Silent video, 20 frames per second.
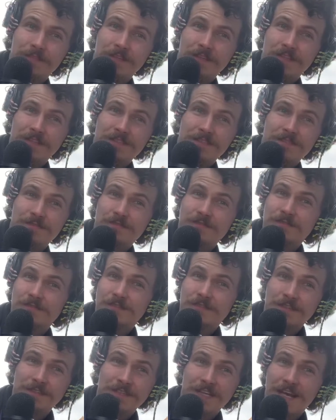that's,
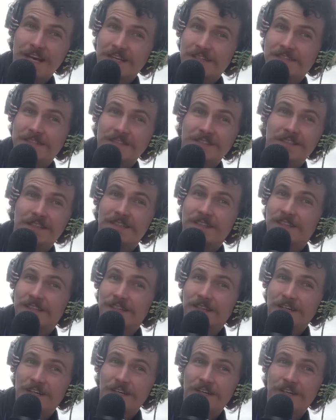the taxes in
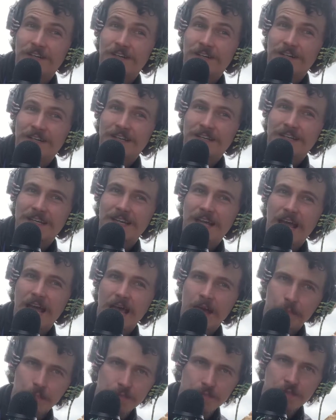Italy are
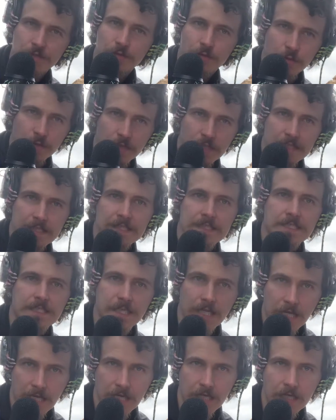absolutely
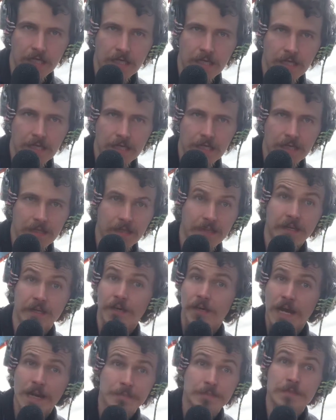insane. They
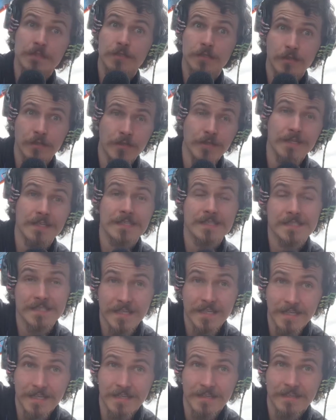are absolutely
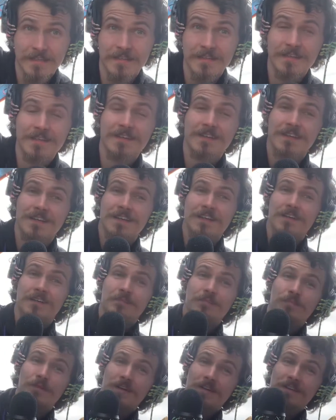insane.
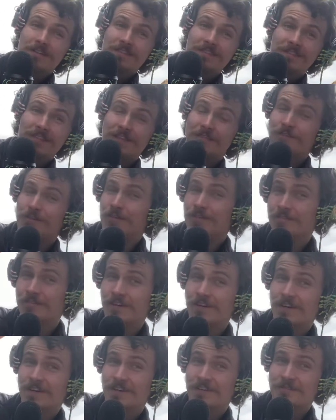But if you're a
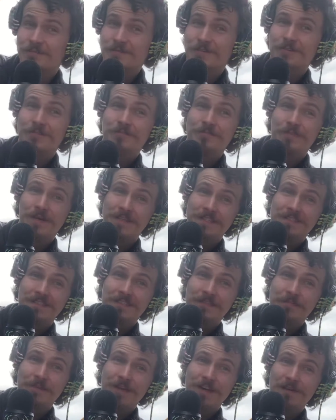farm, you
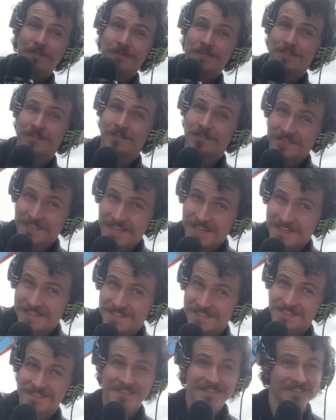basically pay almost no
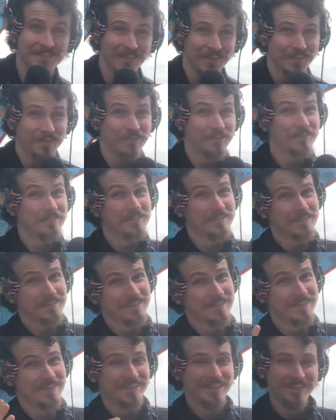taxes, so
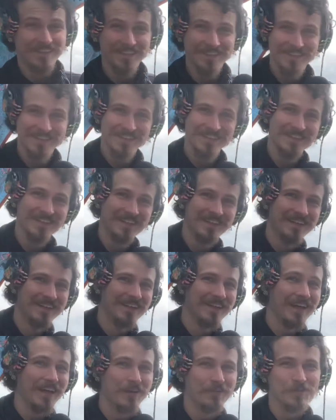
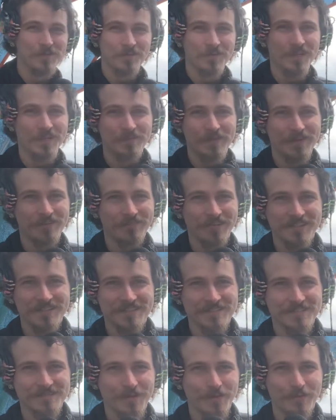it was one of the main
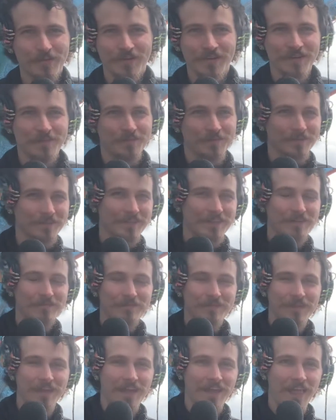reasons why we were able,
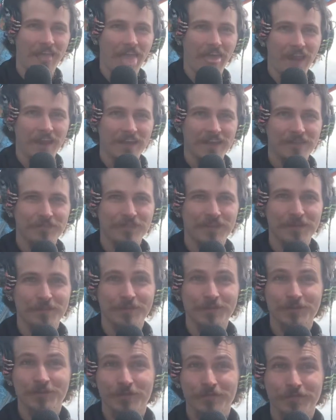uh, even
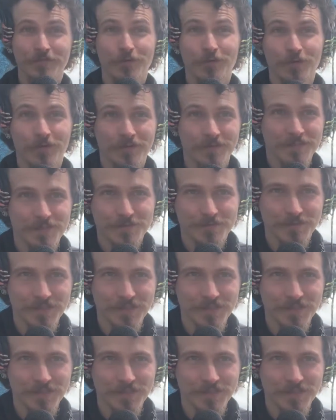able to afford this